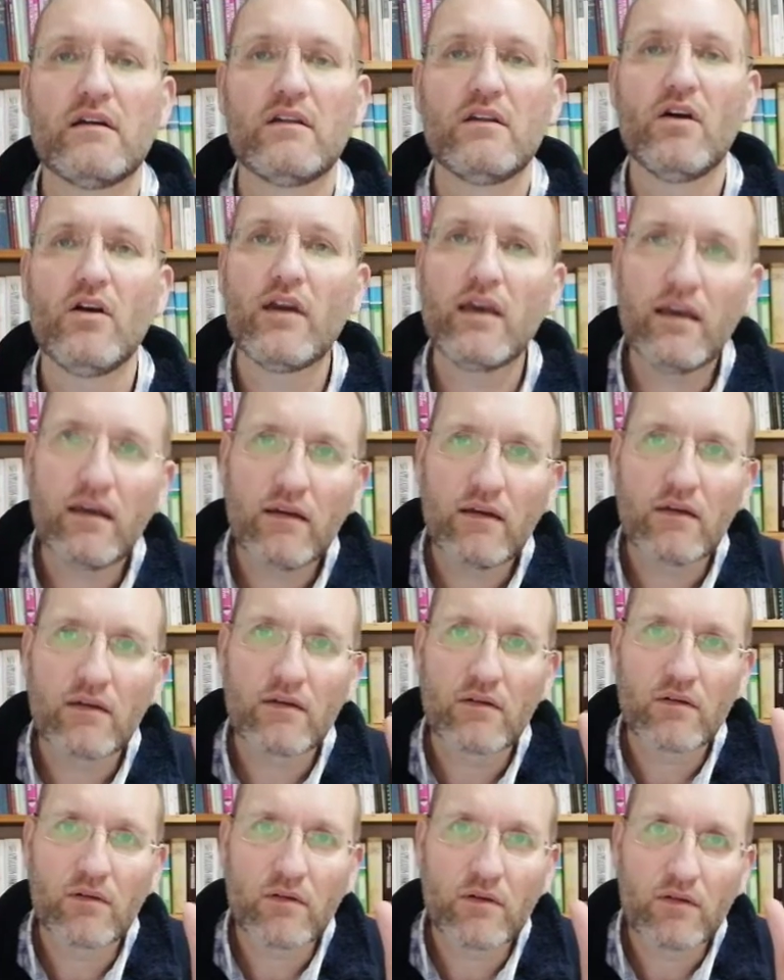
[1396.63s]
knowing
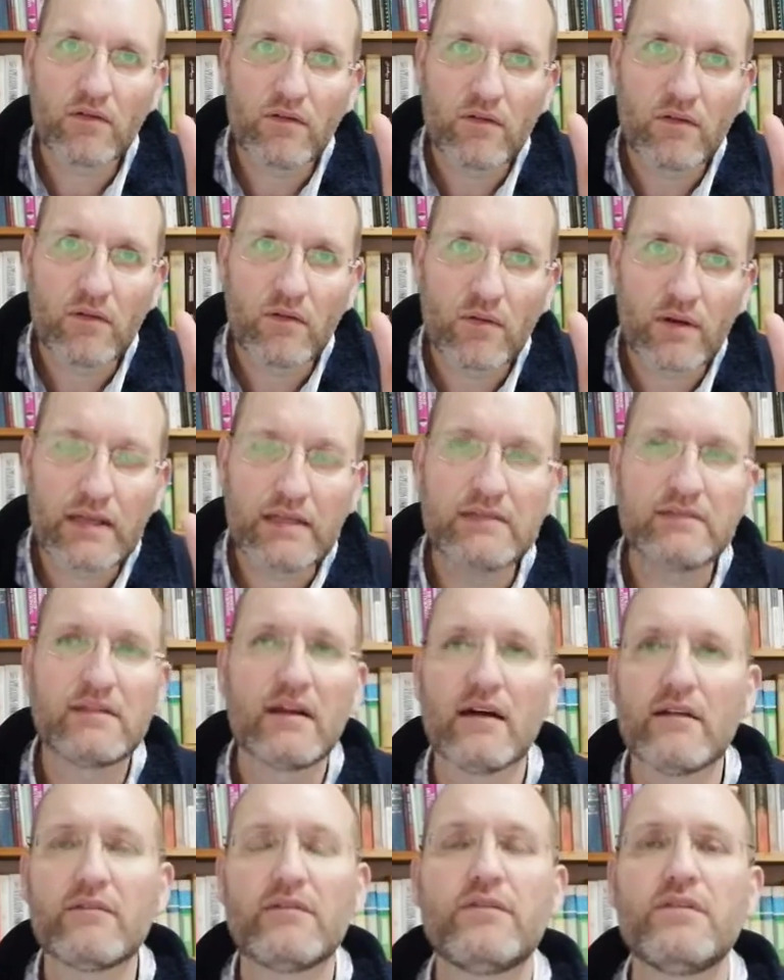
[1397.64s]
what He's
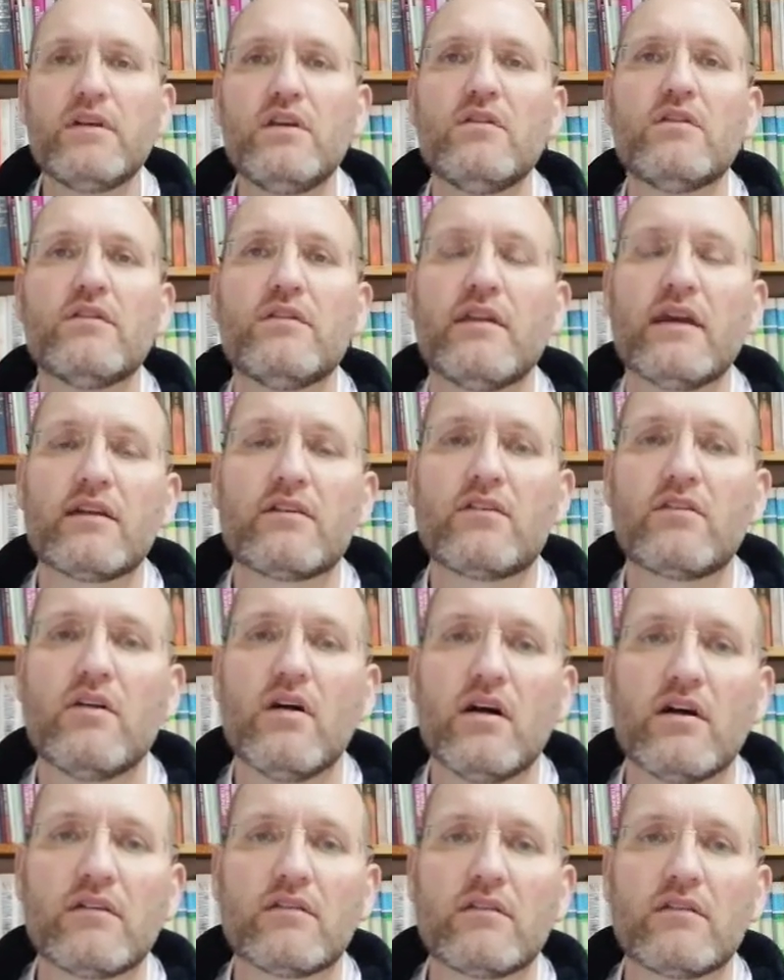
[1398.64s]
done for you on that
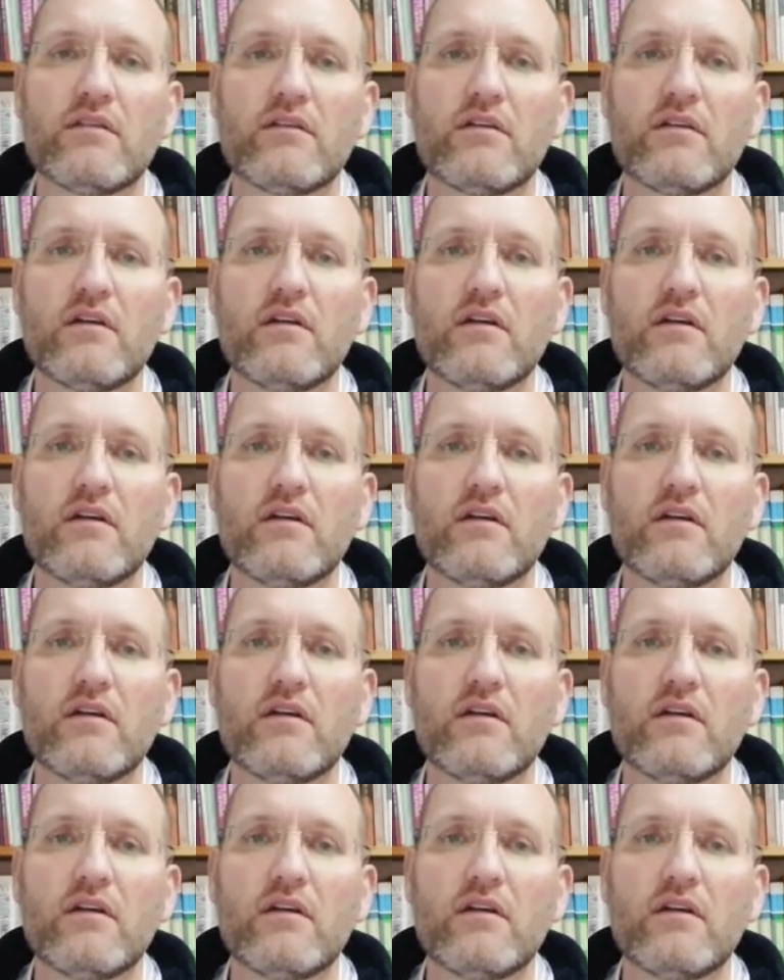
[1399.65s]
cross,